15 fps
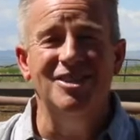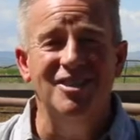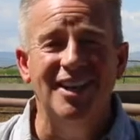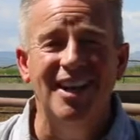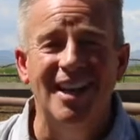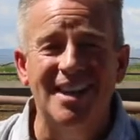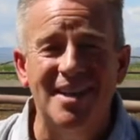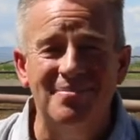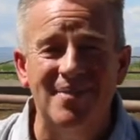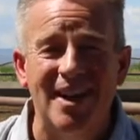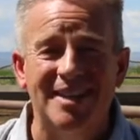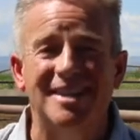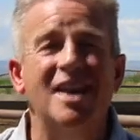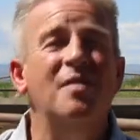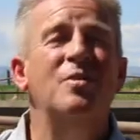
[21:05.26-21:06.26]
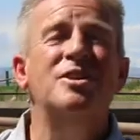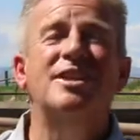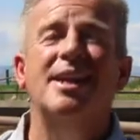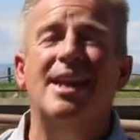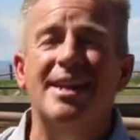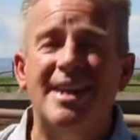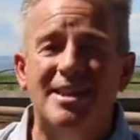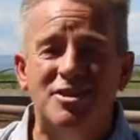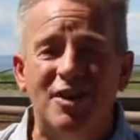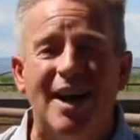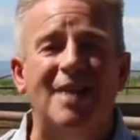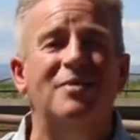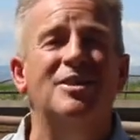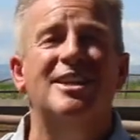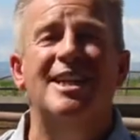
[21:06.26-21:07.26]
Would you get on that bus? Would you get on that
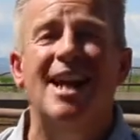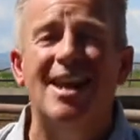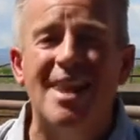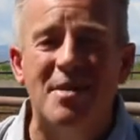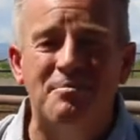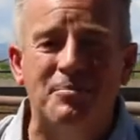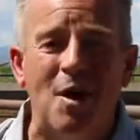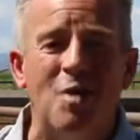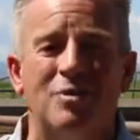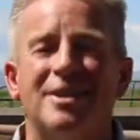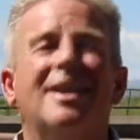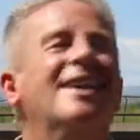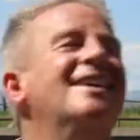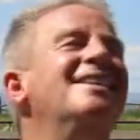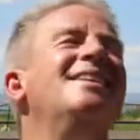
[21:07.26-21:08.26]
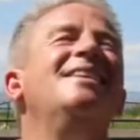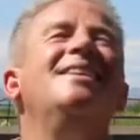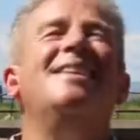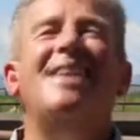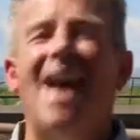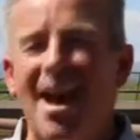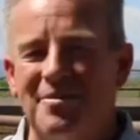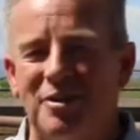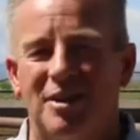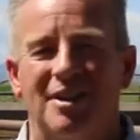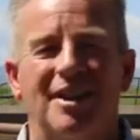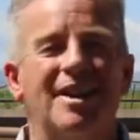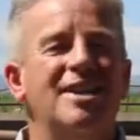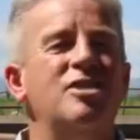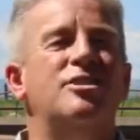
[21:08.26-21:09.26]
train? Would you get on that boat? Never!
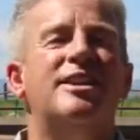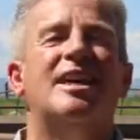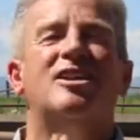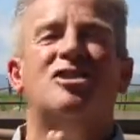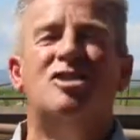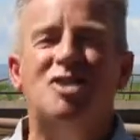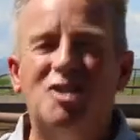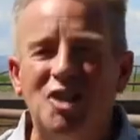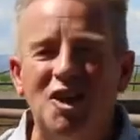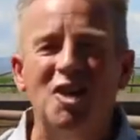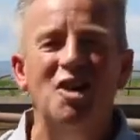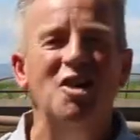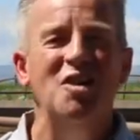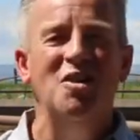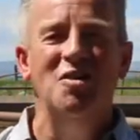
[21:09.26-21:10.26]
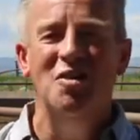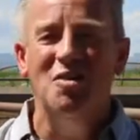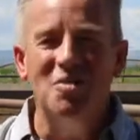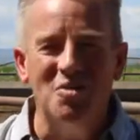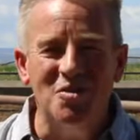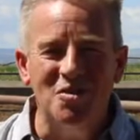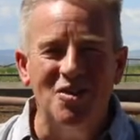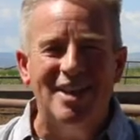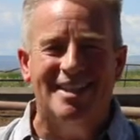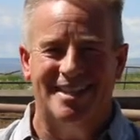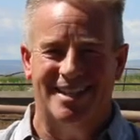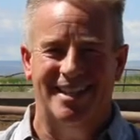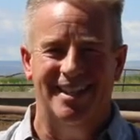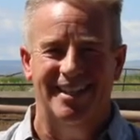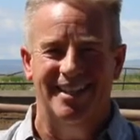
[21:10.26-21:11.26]
You'd say, too
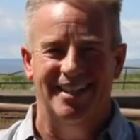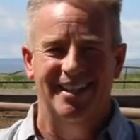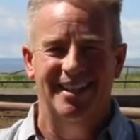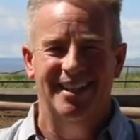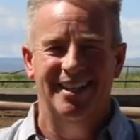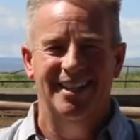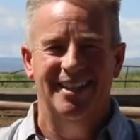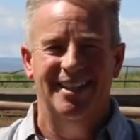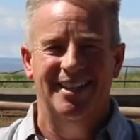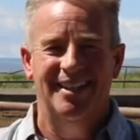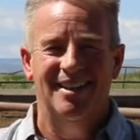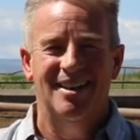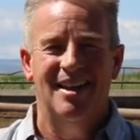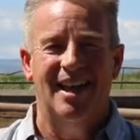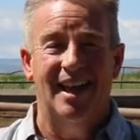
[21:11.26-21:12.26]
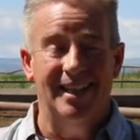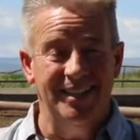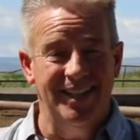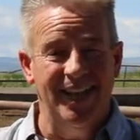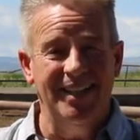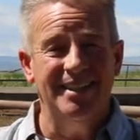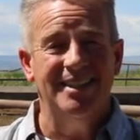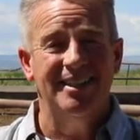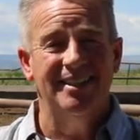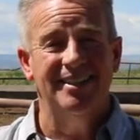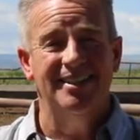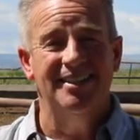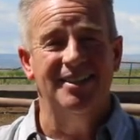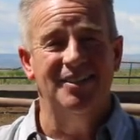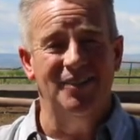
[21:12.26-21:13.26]
risky. And yet,
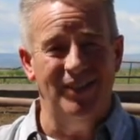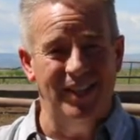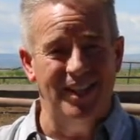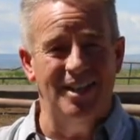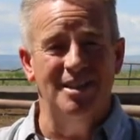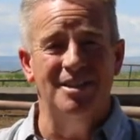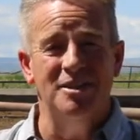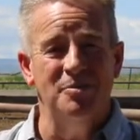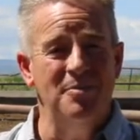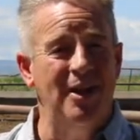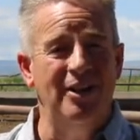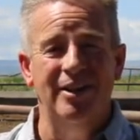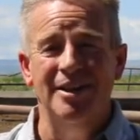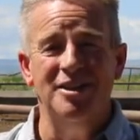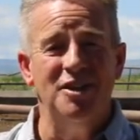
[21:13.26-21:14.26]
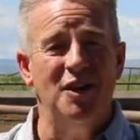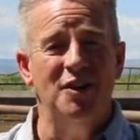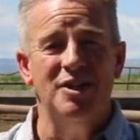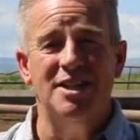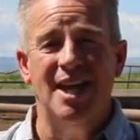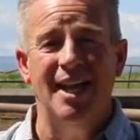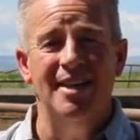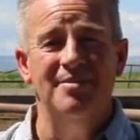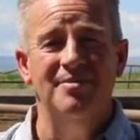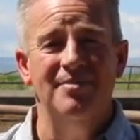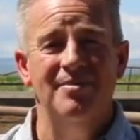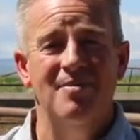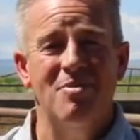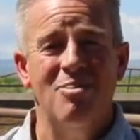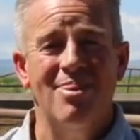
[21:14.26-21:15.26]
we enter into marriage all the time
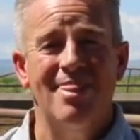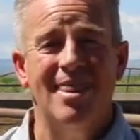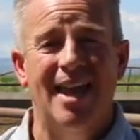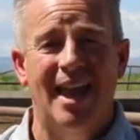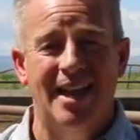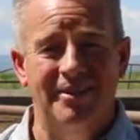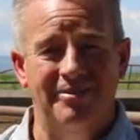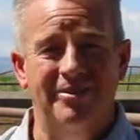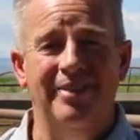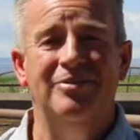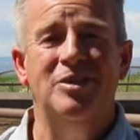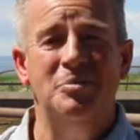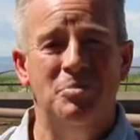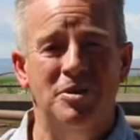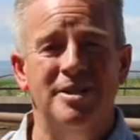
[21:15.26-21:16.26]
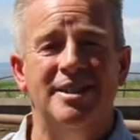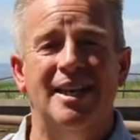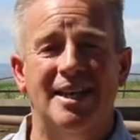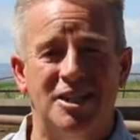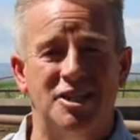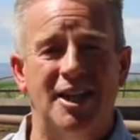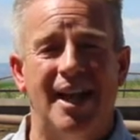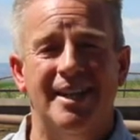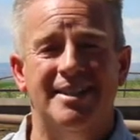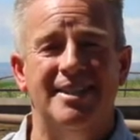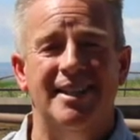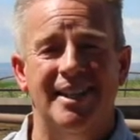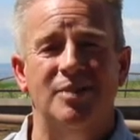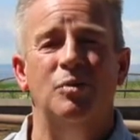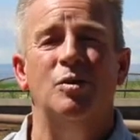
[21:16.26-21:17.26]
at a 50%
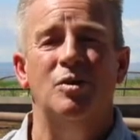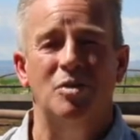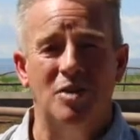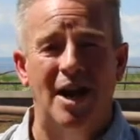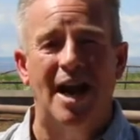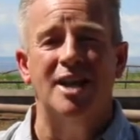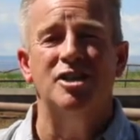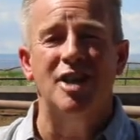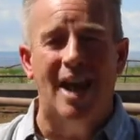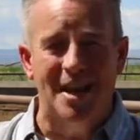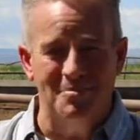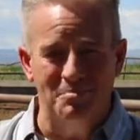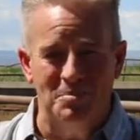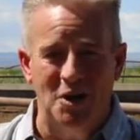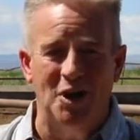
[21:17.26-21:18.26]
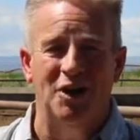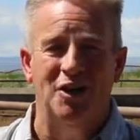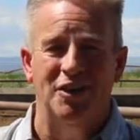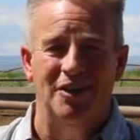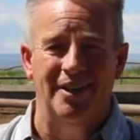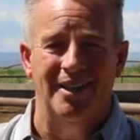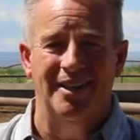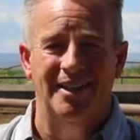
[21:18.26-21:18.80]
chance it will crash and burn.